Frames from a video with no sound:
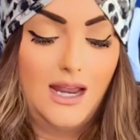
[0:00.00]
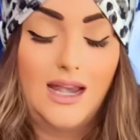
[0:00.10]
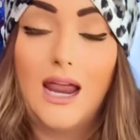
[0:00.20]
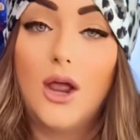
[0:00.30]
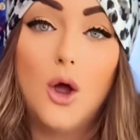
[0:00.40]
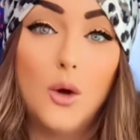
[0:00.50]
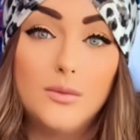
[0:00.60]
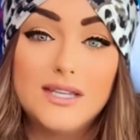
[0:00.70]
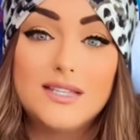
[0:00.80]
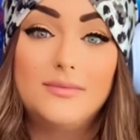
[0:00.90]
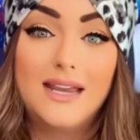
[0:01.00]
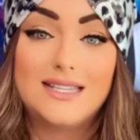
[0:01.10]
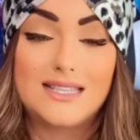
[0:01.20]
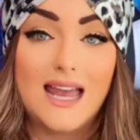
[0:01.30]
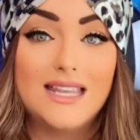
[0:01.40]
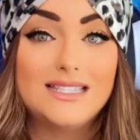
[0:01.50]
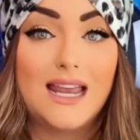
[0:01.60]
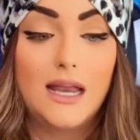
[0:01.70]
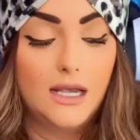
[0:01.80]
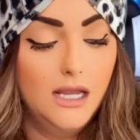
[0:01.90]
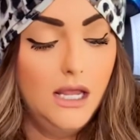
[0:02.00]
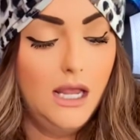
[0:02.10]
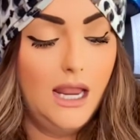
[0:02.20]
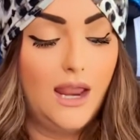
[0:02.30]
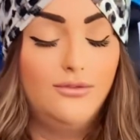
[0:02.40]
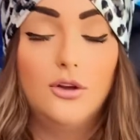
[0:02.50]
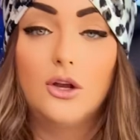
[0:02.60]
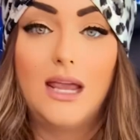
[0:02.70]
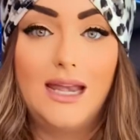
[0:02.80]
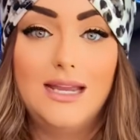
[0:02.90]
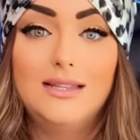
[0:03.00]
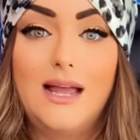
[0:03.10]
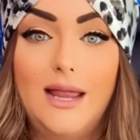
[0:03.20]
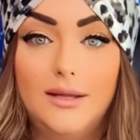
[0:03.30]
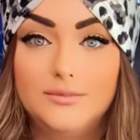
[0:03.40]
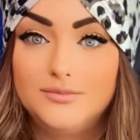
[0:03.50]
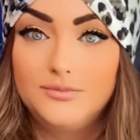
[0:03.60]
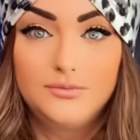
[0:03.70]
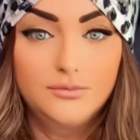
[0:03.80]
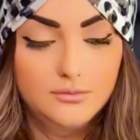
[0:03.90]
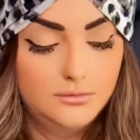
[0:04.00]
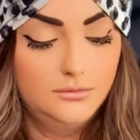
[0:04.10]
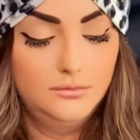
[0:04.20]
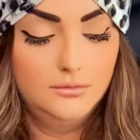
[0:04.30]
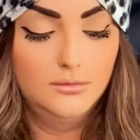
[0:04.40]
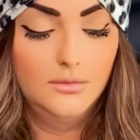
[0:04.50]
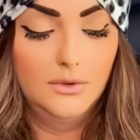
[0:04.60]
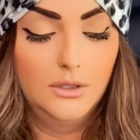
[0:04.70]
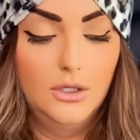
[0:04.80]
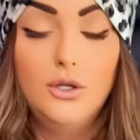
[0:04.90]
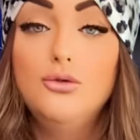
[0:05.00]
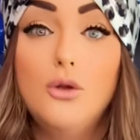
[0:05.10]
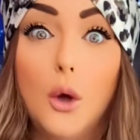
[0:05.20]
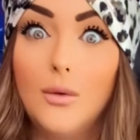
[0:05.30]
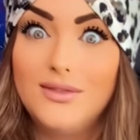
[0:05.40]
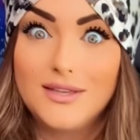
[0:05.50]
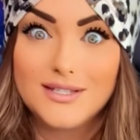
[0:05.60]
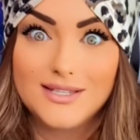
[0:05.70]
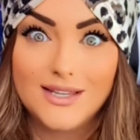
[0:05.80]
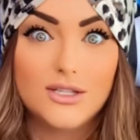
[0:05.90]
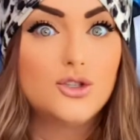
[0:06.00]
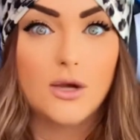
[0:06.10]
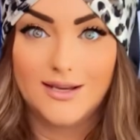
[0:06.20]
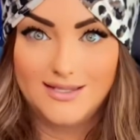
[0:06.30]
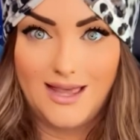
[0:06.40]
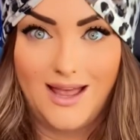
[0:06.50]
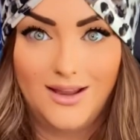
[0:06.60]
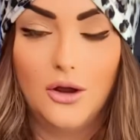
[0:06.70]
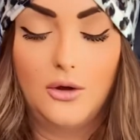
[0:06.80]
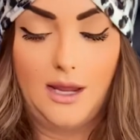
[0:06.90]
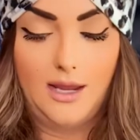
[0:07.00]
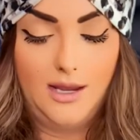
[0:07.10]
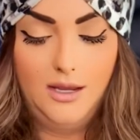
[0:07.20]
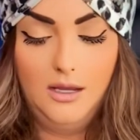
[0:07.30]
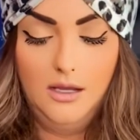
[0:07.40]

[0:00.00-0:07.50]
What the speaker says: And I hope this makes sense. And if you're getting like, what this is, trust that, okay?